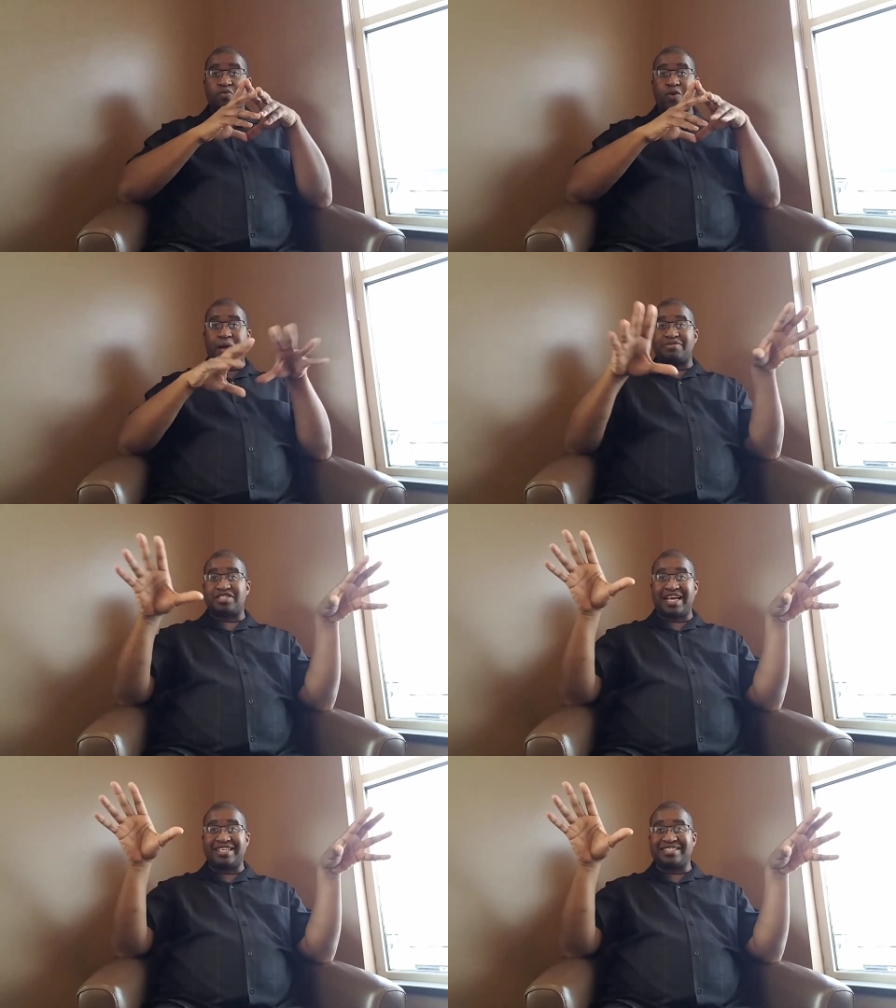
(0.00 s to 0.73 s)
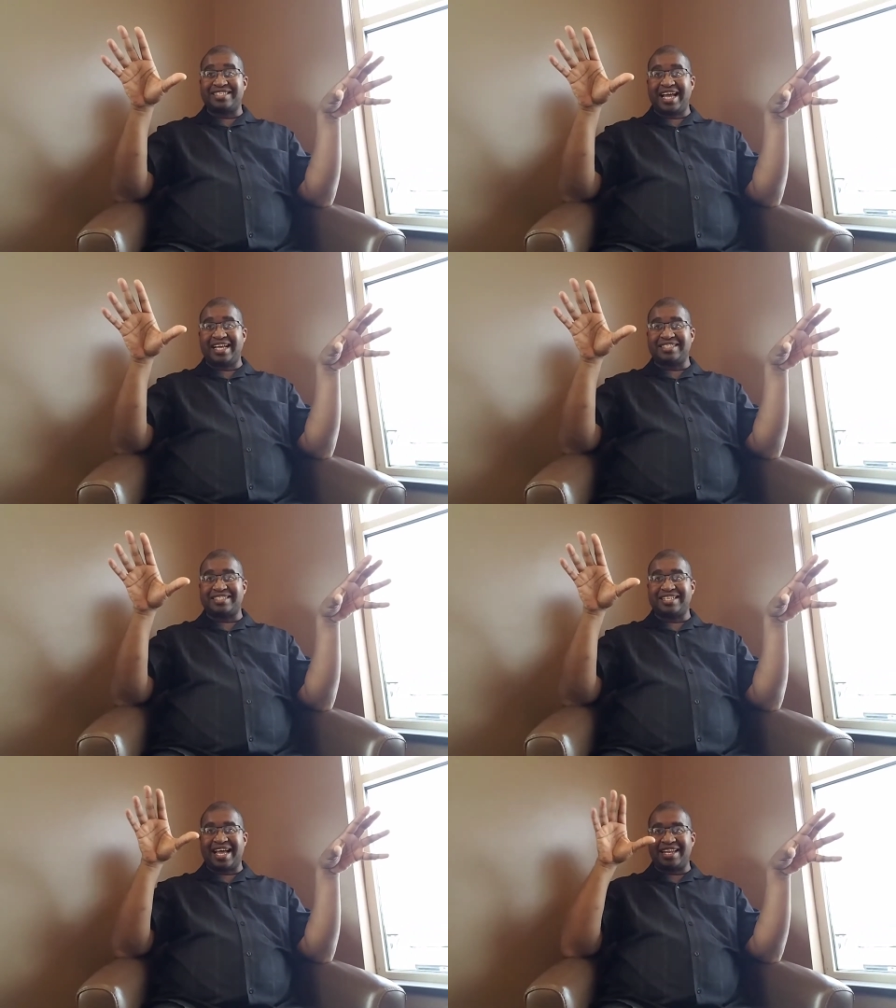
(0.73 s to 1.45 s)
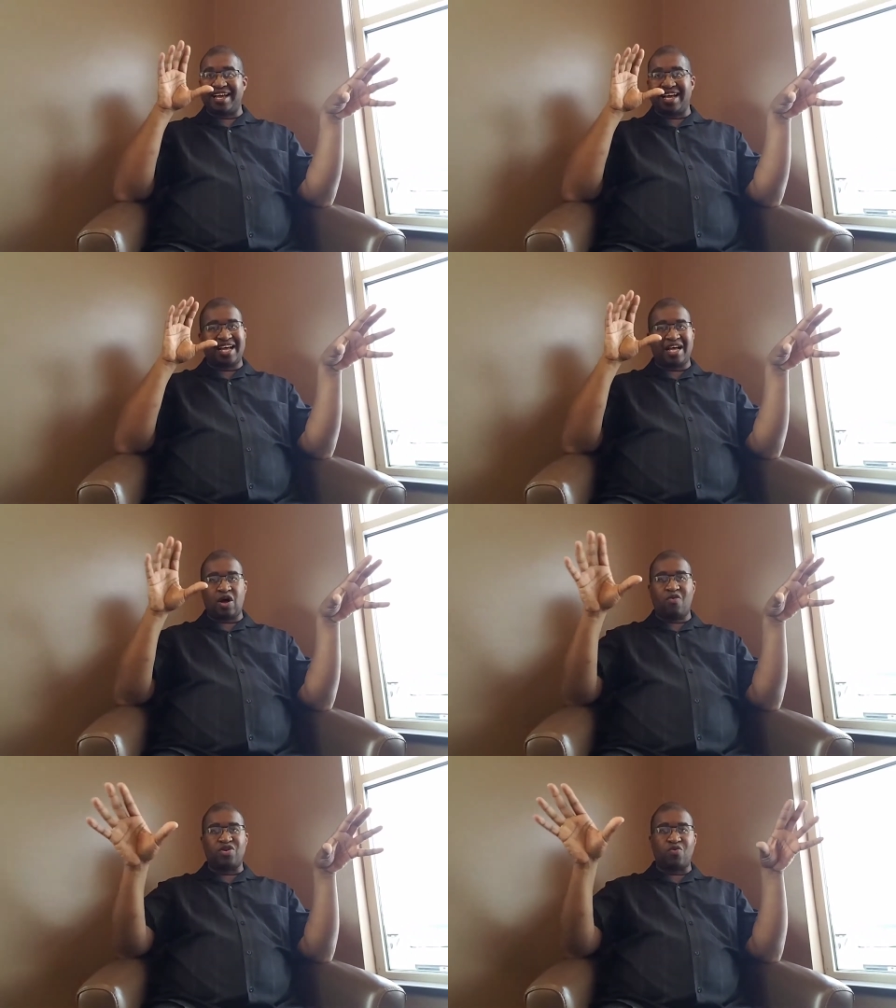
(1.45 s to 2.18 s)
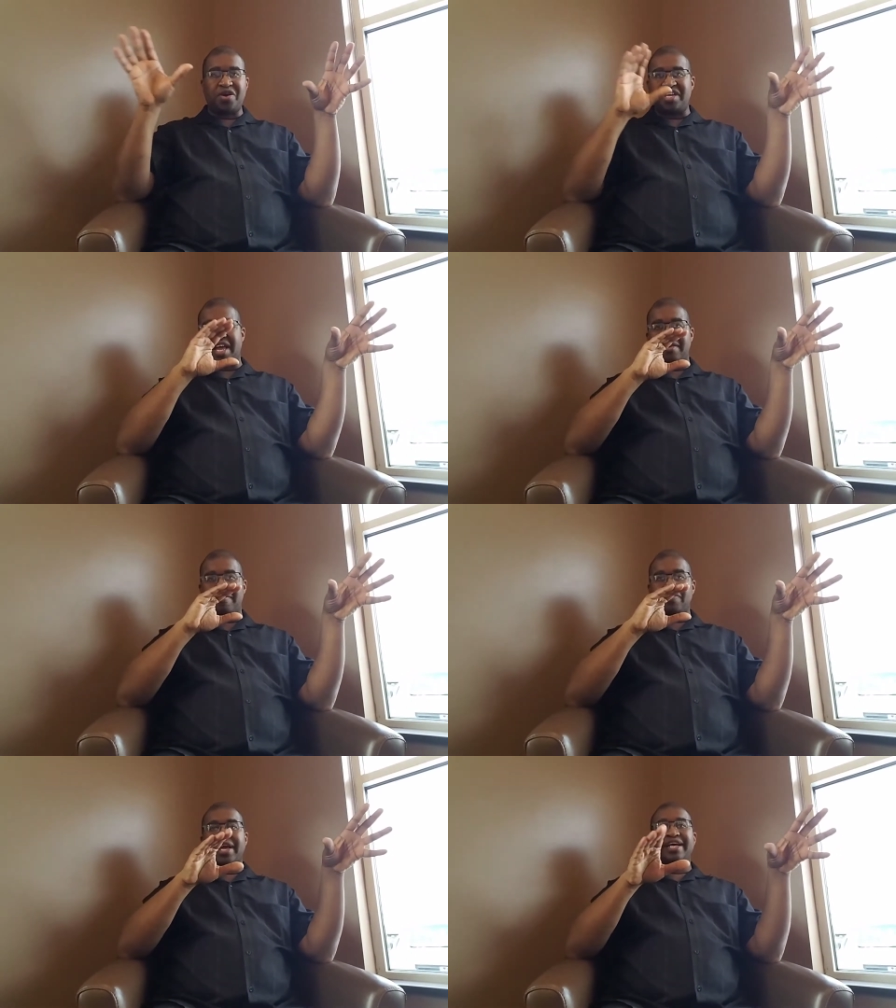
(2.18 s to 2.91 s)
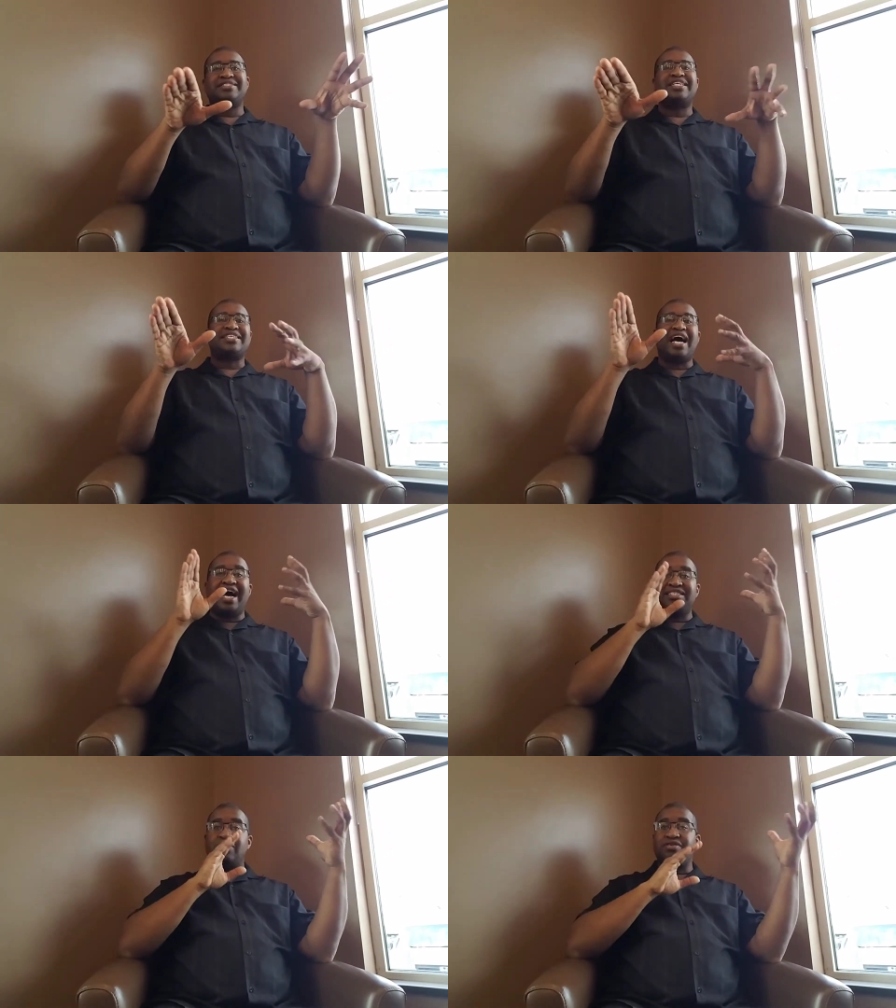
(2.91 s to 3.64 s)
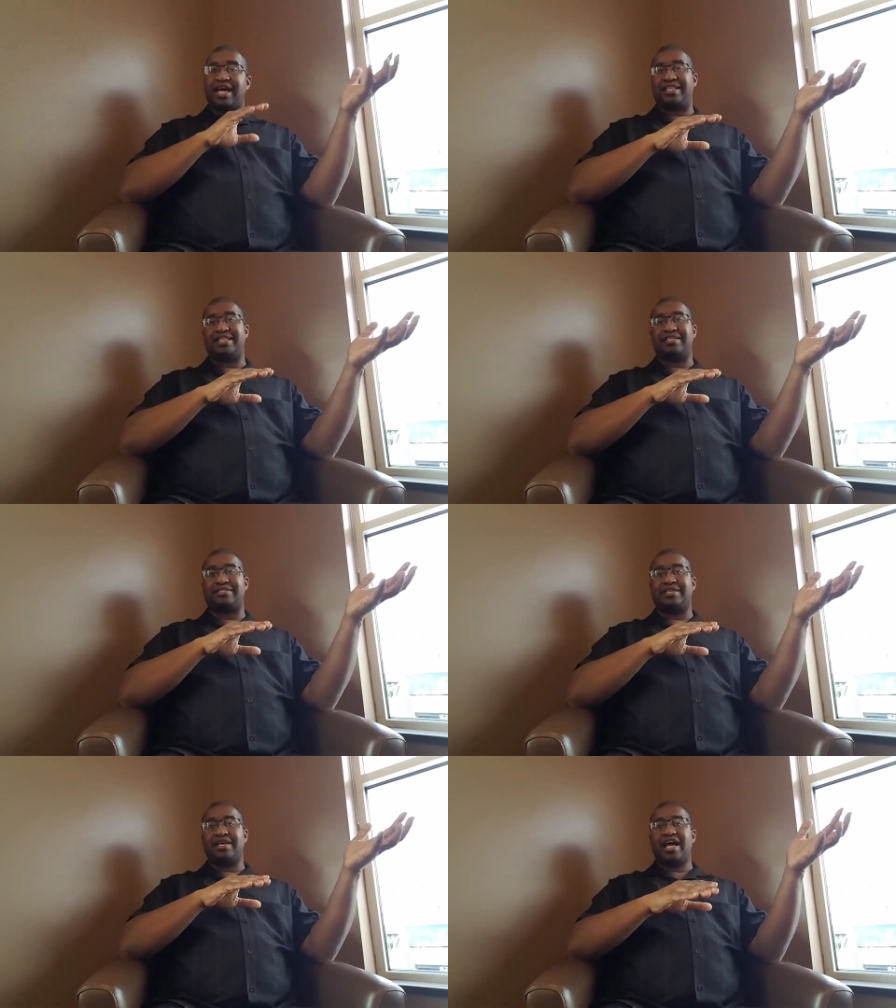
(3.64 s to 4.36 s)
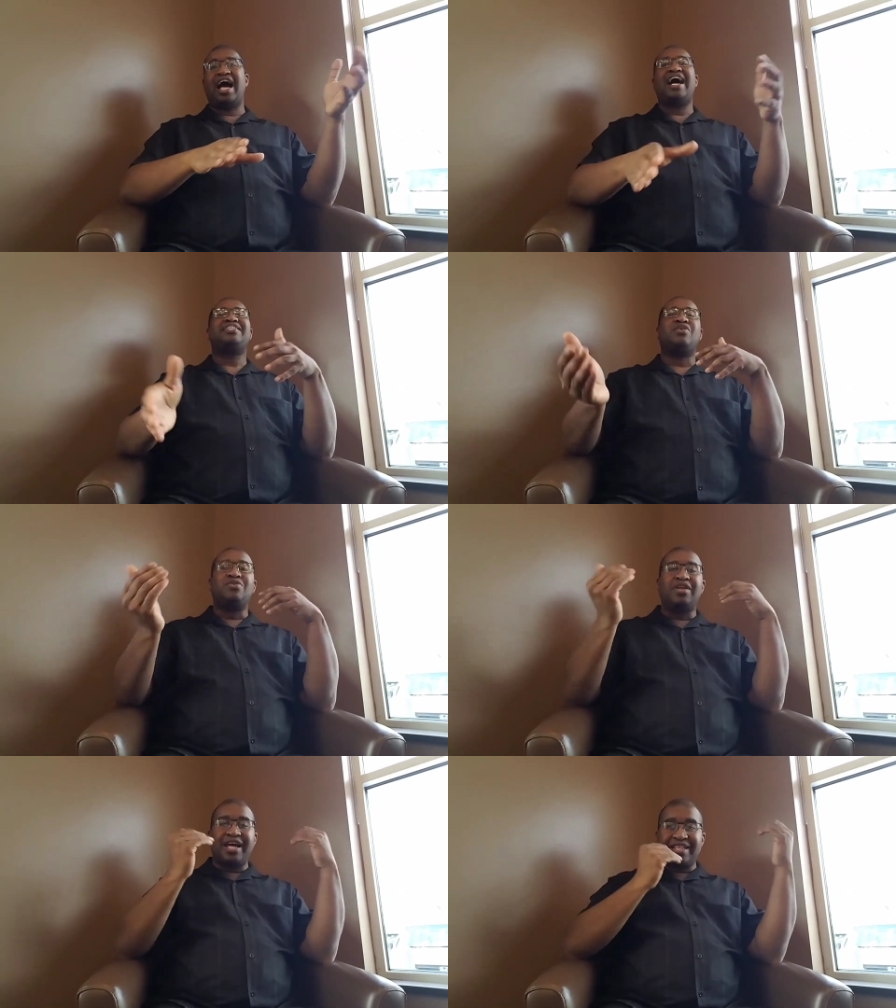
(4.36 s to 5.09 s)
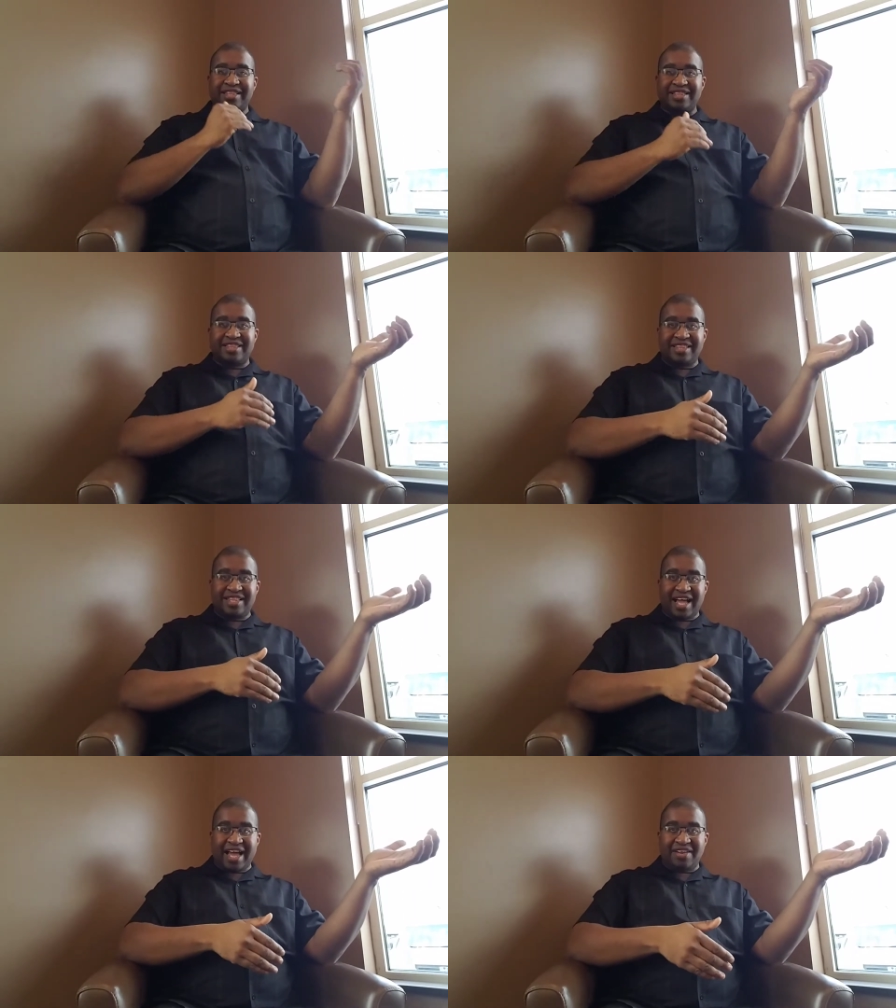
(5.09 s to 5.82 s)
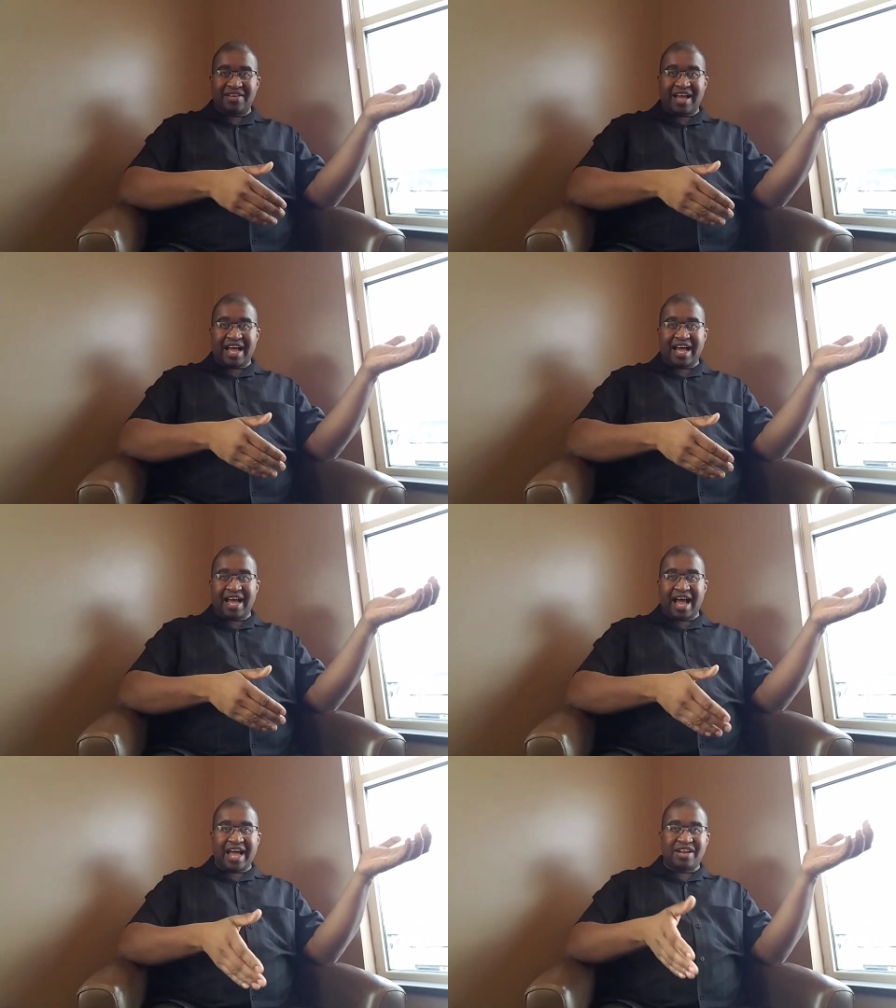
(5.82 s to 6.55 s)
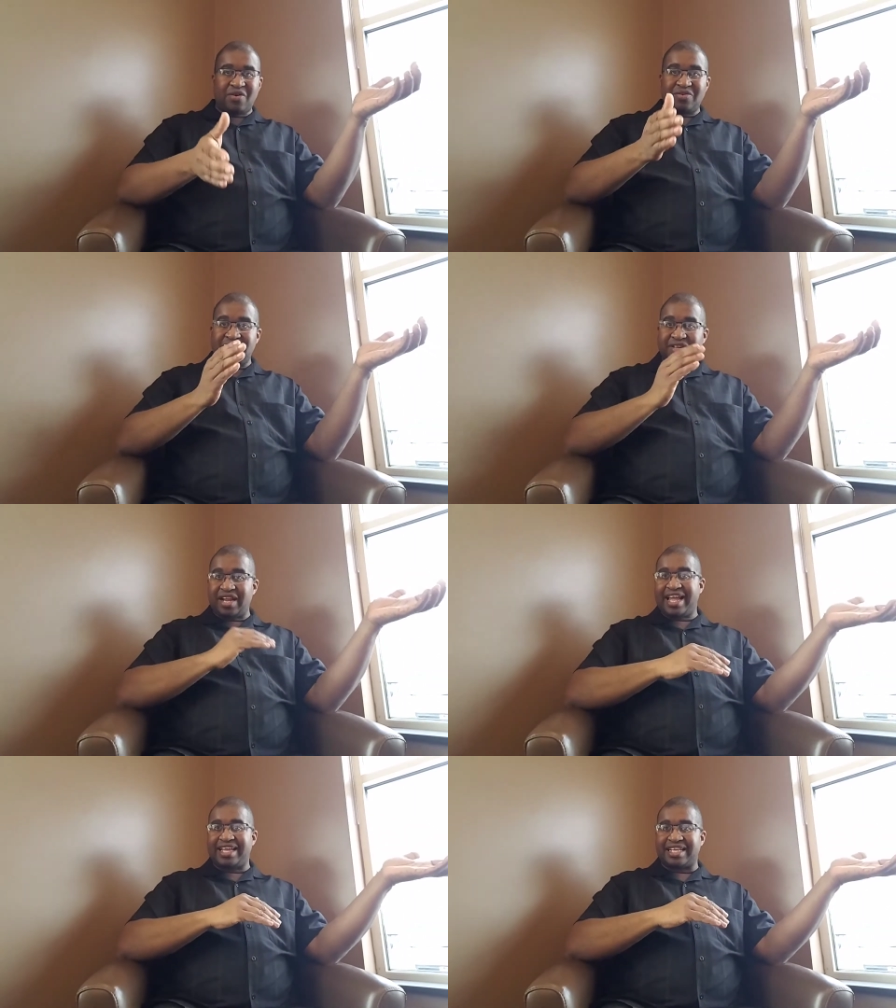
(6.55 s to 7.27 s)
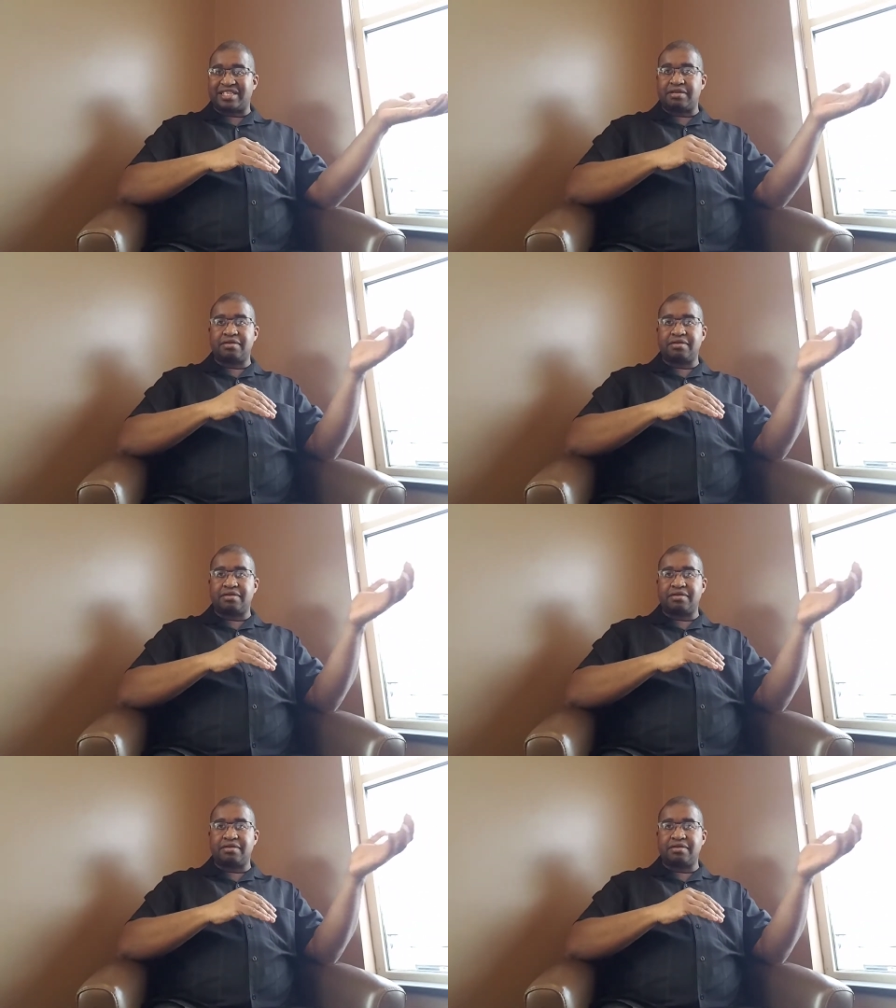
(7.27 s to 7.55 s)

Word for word: website says that uh, over the weekend says I don't like this. I don't like I don't, I don't like it.